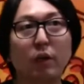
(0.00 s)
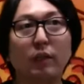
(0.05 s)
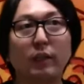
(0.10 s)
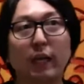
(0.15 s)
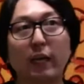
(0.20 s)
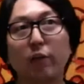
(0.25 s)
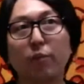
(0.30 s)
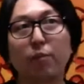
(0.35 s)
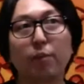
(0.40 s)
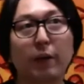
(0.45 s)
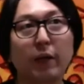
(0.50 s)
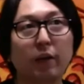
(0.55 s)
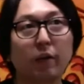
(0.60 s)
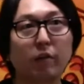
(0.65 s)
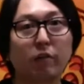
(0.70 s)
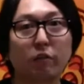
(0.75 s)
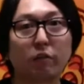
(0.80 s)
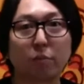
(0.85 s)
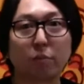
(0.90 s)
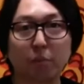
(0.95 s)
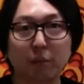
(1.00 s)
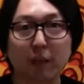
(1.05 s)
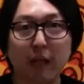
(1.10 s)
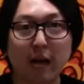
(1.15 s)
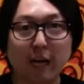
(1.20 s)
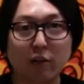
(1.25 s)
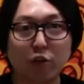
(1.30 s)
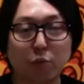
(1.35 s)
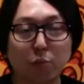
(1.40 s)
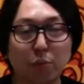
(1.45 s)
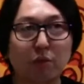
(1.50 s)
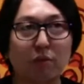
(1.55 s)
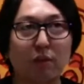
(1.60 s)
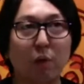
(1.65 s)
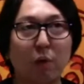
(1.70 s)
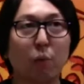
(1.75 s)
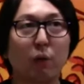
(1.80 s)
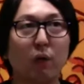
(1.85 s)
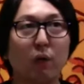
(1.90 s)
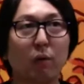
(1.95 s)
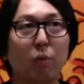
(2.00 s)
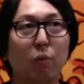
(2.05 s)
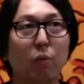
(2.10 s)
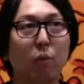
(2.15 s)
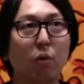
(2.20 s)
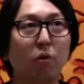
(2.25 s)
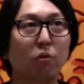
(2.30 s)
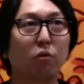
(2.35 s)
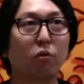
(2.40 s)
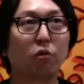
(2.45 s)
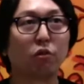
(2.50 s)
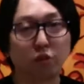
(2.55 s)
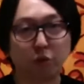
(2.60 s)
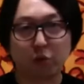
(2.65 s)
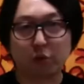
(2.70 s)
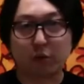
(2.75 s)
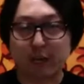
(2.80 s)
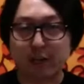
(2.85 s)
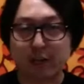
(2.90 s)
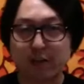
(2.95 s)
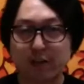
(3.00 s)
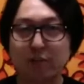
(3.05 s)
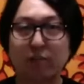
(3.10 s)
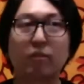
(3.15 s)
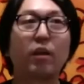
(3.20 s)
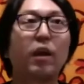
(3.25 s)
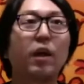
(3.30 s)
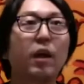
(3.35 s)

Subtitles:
knife makers and blacksmiths that we want to showcase.